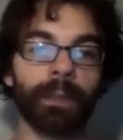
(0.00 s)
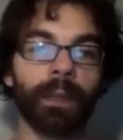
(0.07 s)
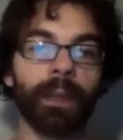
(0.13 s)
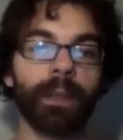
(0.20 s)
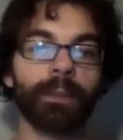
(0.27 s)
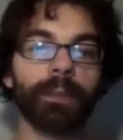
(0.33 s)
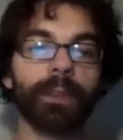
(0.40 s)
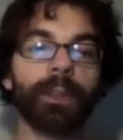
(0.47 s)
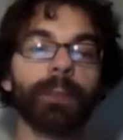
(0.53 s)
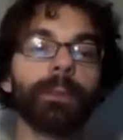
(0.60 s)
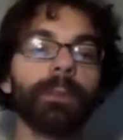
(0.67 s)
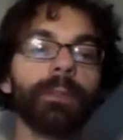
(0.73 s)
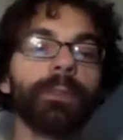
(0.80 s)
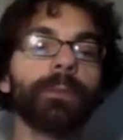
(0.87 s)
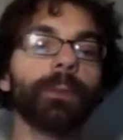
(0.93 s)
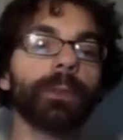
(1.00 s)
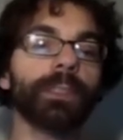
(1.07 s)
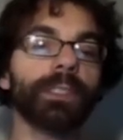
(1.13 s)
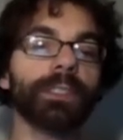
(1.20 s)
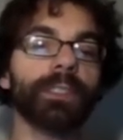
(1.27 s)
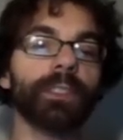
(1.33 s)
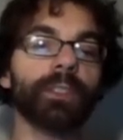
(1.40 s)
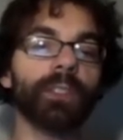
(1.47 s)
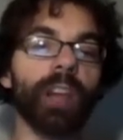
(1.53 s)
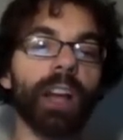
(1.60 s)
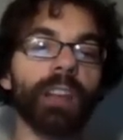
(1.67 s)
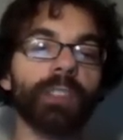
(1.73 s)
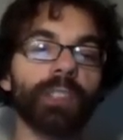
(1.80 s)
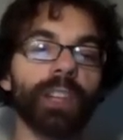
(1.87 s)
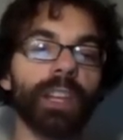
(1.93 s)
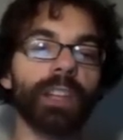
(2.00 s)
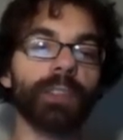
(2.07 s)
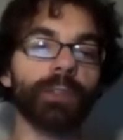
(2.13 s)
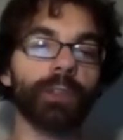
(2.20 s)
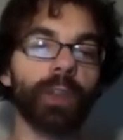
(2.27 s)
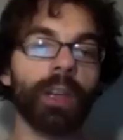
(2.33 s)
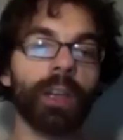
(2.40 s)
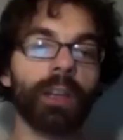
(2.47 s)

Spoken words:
So the number of inversions does not change